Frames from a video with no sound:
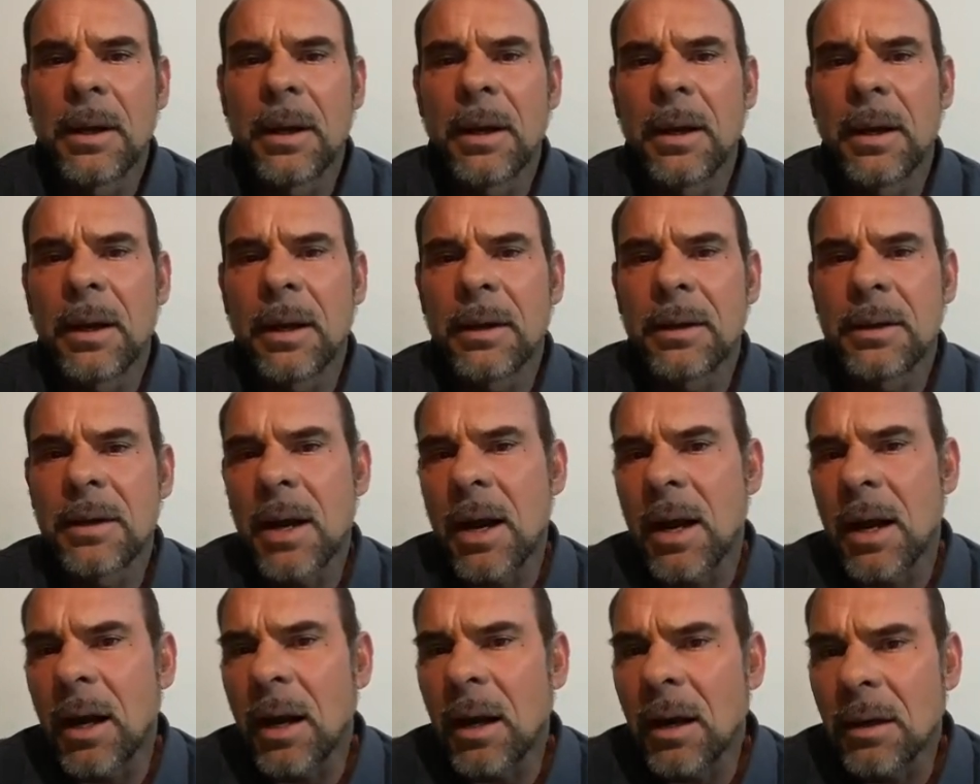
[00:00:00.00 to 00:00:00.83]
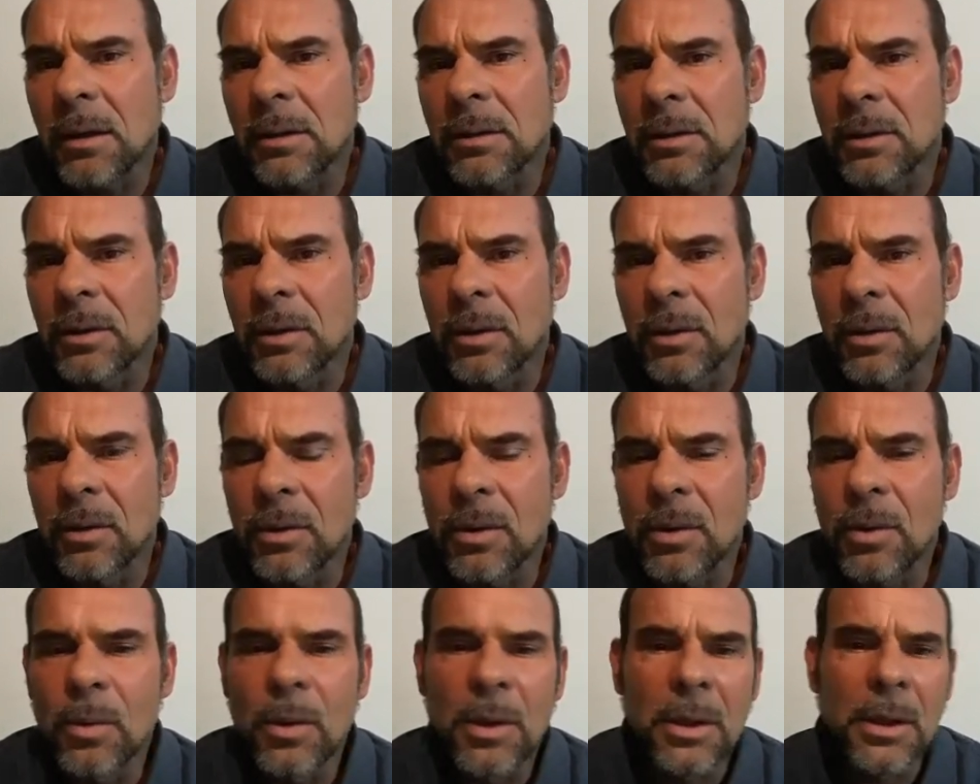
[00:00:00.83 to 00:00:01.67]
And yeah,
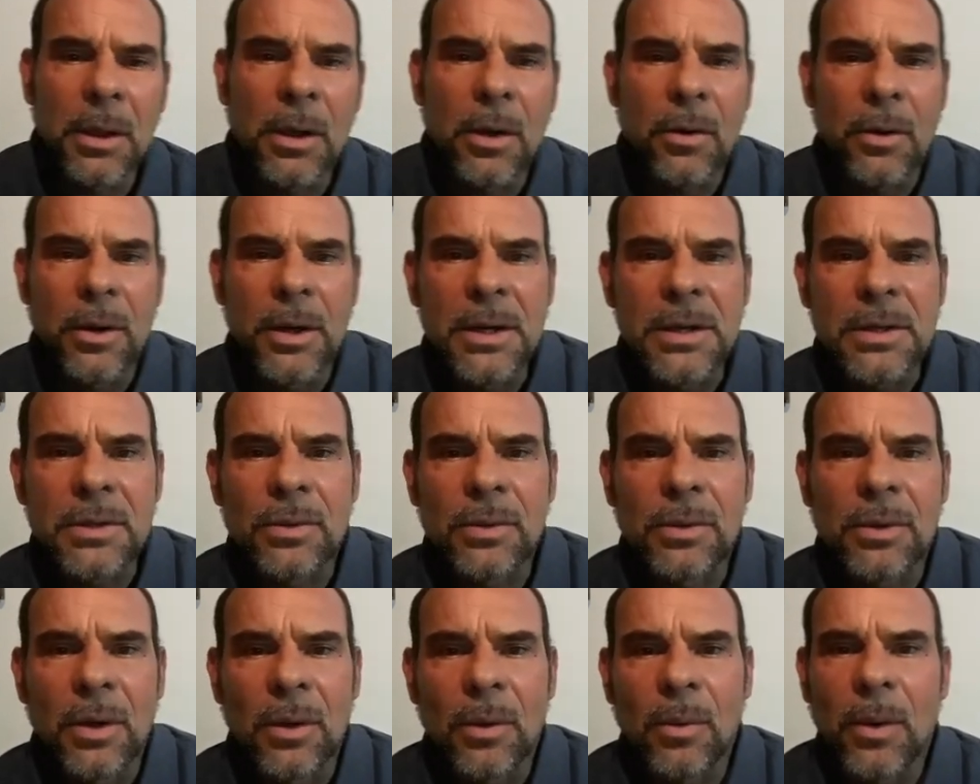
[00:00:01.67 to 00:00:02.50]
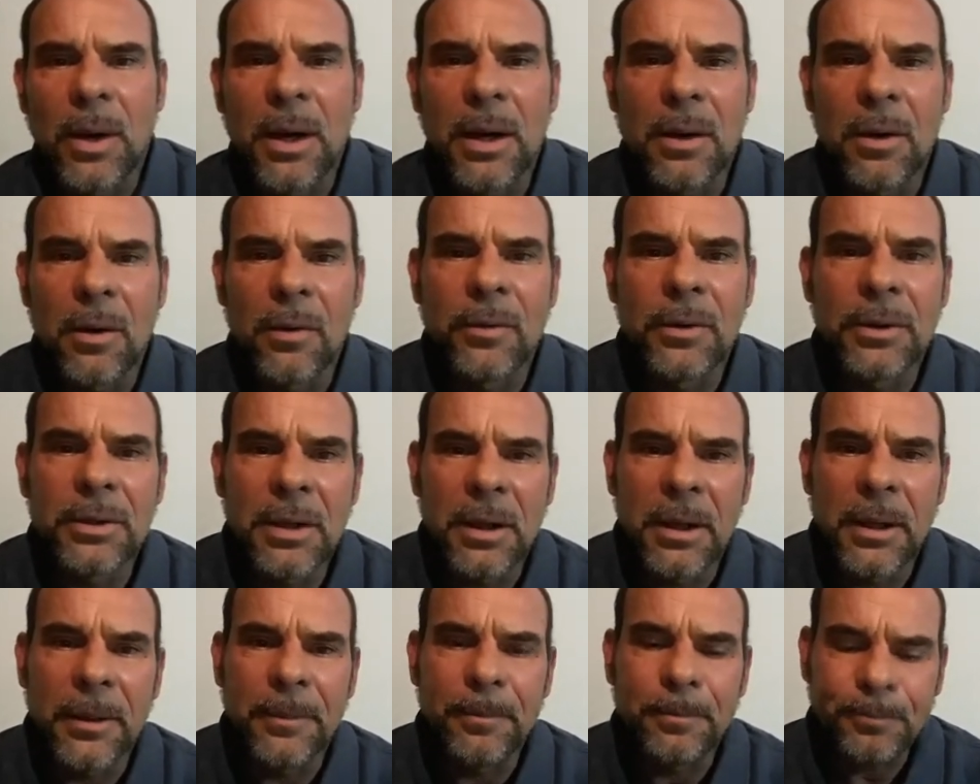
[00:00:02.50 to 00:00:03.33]
you will increase your weight over
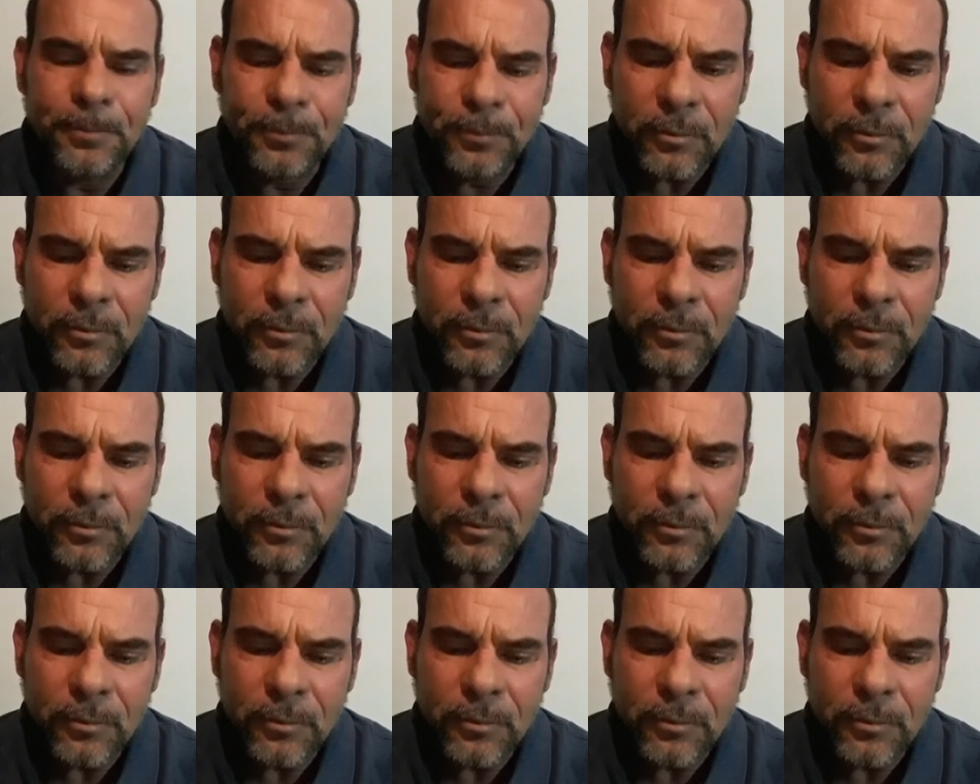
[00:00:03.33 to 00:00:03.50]
time.